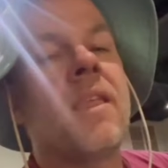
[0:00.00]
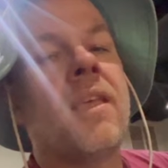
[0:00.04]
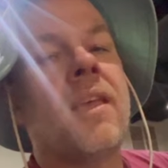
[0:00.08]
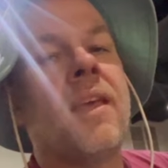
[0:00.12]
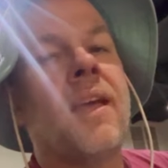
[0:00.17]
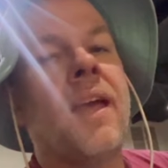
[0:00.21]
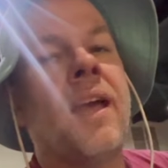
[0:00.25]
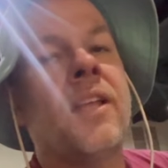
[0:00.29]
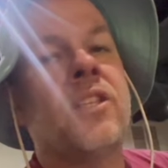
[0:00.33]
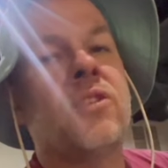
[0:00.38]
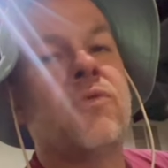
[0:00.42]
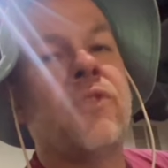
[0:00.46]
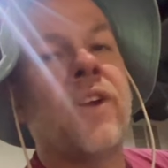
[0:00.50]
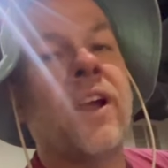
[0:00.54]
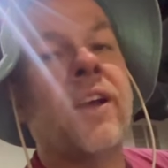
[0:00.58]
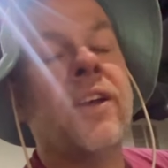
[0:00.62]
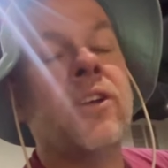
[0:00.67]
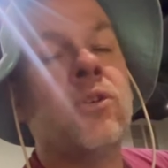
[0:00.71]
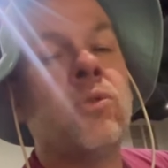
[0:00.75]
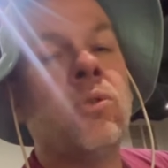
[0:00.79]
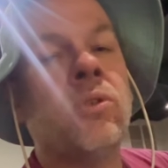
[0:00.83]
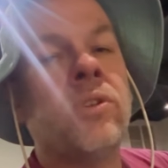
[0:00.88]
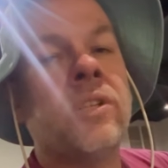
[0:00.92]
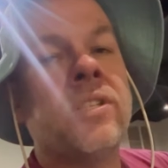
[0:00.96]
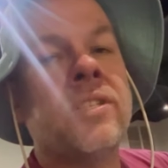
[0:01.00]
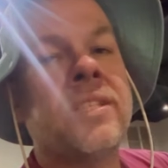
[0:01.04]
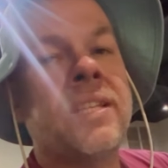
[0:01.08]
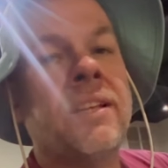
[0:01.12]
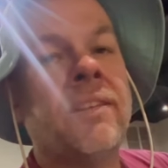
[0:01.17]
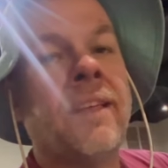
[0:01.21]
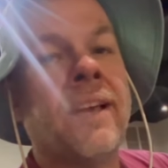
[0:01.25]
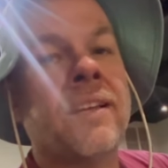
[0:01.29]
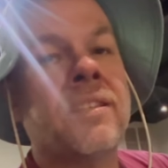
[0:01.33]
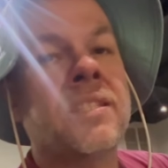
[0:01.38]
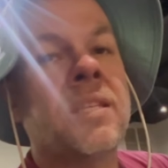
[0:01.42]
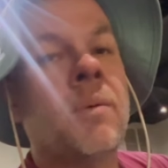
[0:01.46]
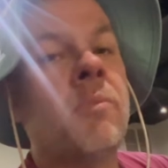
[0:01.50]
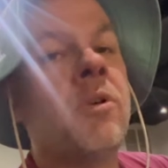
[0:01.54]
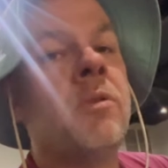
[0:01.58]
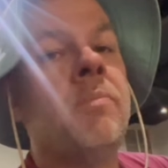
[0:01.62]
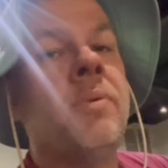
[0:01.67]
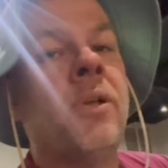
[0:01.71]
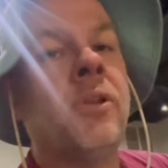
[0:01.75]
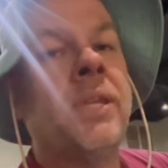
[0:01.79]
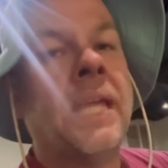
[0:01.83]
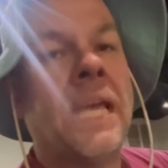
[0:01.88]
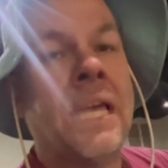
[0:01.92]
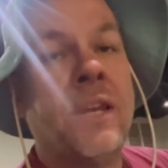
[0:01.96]
It's very cool to see like someone
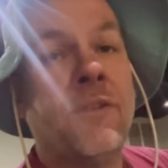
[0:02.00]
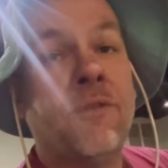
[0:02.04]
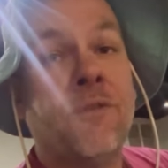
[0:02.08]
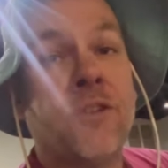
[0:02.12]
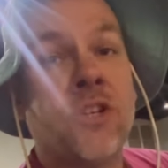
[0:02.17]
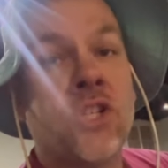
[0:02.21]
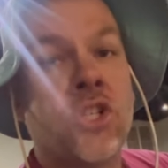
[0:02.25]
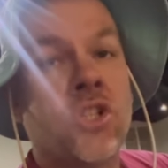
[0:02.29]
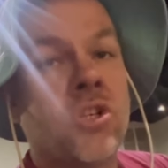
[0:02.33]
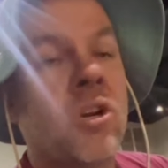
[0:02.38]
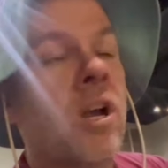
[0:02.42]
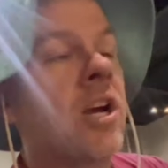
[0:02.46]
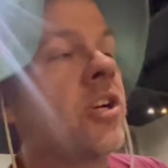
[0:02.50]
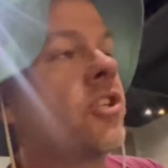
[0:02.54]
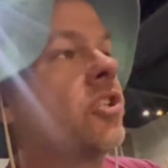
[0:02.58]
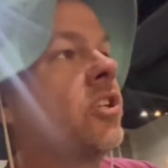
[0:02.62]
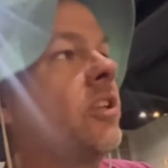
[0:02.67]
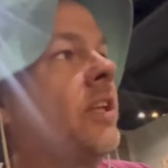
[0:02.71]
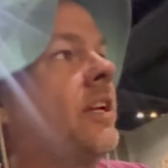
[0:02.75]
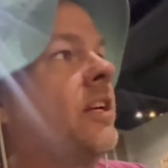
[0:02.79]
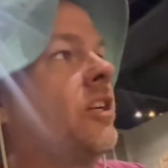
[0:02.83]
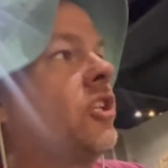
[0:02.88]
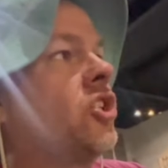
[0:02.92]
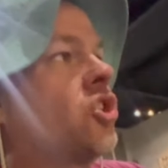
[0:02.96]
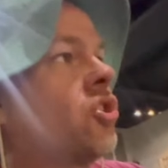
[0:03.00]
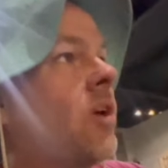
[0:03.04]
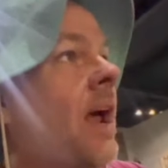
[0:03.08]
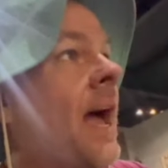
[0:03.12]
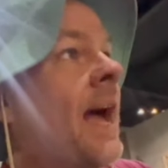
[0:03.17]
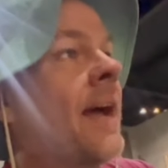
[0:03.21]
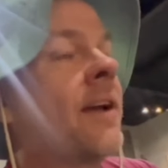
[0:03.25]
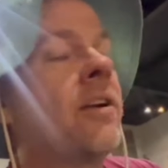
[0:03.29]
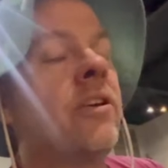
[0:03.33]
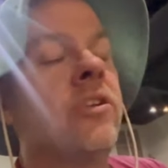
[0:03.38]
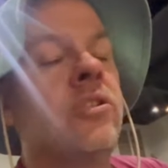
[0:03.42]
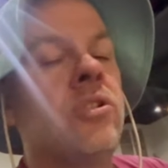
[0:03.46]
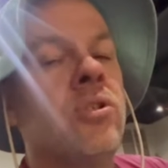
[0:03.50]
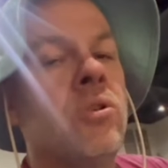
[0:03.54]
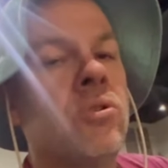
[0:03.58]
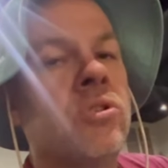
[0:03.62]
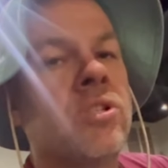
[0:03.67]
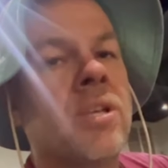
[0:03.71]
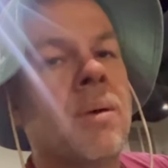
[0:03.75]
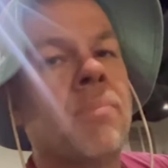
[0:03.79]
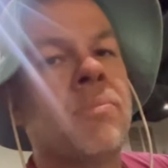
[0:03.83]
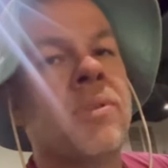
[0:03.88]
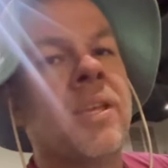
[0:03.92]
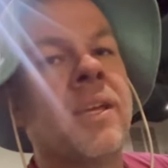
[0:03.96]
build infrastructure like a track or do
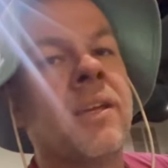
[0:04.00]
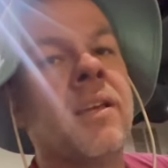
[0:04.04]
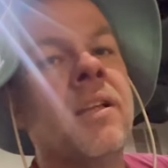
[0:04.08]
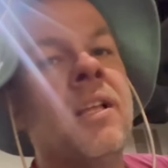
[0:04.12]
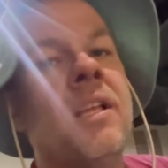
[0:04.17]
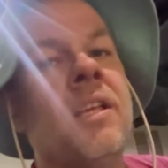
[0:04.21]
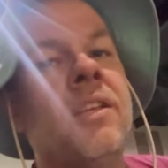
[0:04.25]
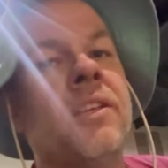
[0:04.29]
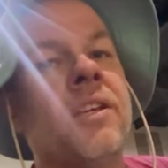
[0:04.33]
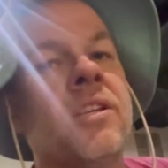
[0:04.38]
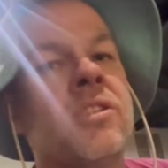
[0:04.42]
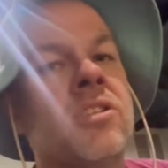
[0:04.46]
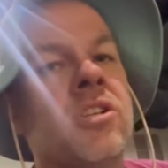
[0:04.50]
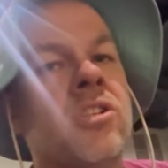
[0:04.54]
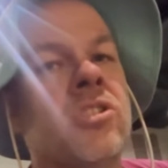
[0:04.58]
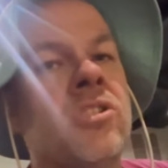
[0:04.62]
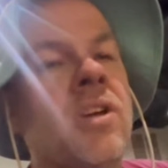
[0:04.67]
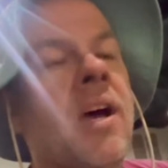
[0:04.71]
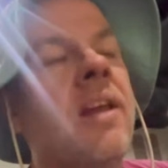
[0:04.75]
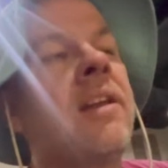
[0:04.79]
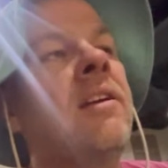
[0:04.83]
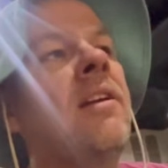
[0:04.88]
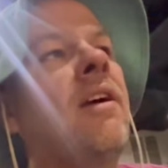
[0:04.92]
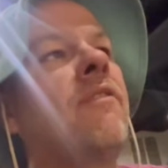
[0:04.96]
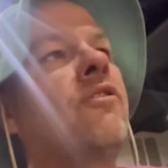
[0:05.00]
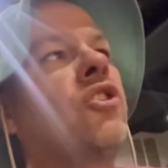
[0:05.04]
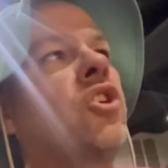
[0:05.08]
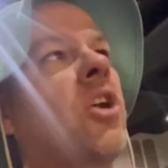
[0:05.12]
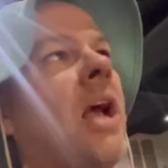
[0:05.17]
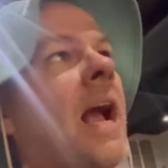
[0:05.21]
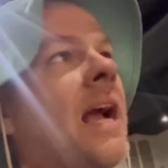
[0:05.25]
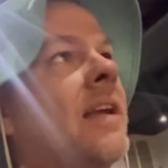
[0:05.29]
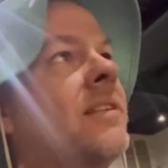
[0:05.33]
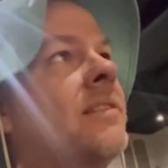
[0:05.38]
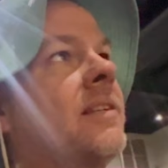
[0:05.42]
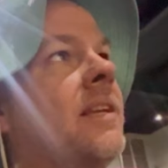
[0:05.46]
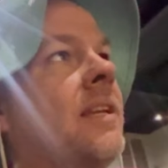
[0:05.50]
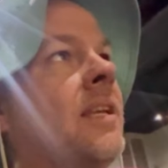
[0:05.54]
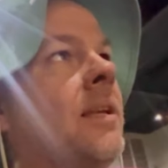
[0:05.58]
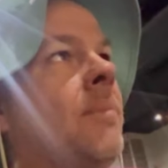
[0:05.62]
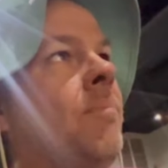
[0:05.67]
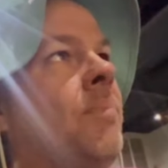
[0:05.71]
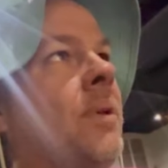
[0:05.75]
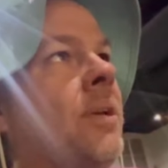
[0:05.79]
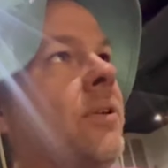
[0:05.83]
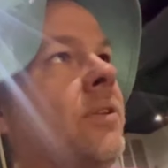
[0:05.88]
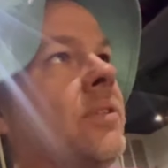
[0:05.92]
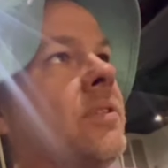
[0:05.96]
something because there's not enough tracks getting
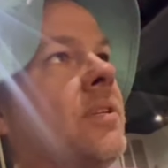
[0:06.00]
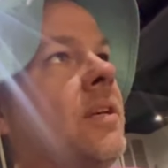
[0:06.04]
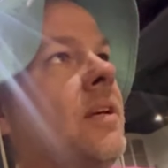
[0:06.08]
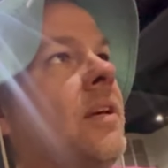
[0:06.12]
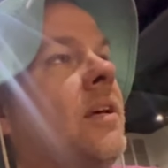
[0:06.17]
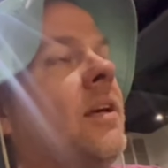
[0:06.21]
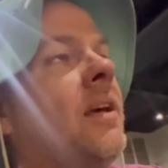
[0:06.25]
built.